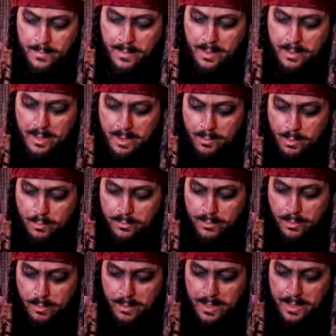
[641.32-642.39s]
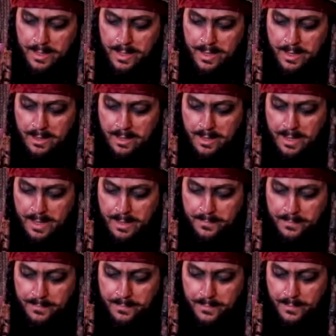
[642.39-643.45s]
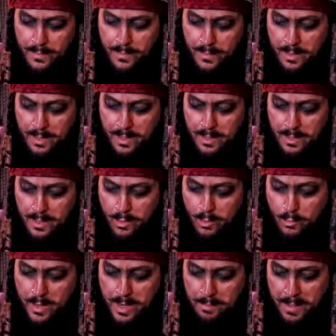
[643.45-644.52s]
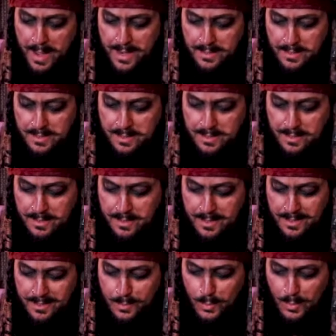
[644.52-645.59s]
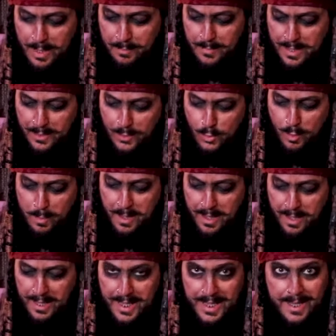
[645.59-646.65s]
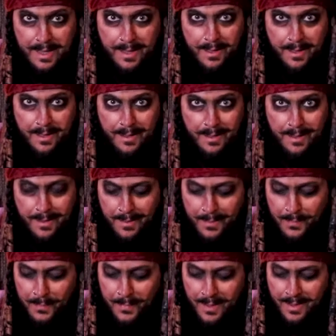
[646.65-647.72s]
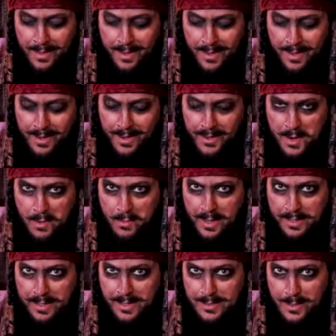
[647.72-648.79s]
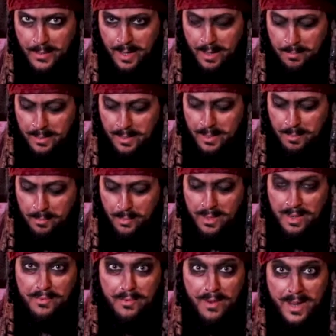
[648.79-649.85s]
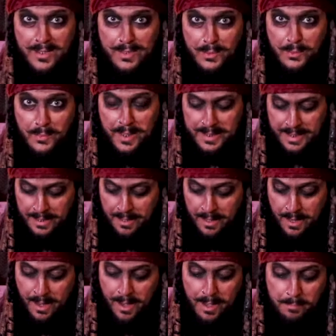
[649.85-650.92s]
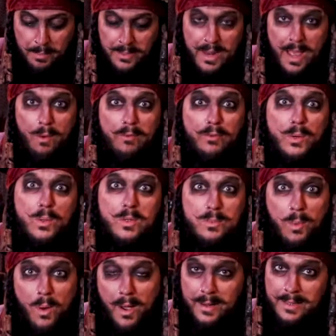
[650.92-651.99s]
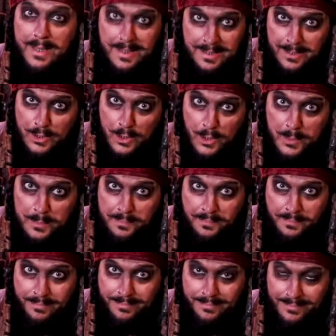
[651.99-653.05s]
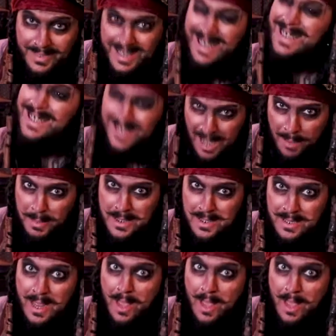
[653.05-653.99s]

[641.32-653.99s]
And they will fall in there like that. And your little red pants will come down to about here. And I reckon that's looking uh, pretty flash already. Uh, but now, of course, what I need to do is summons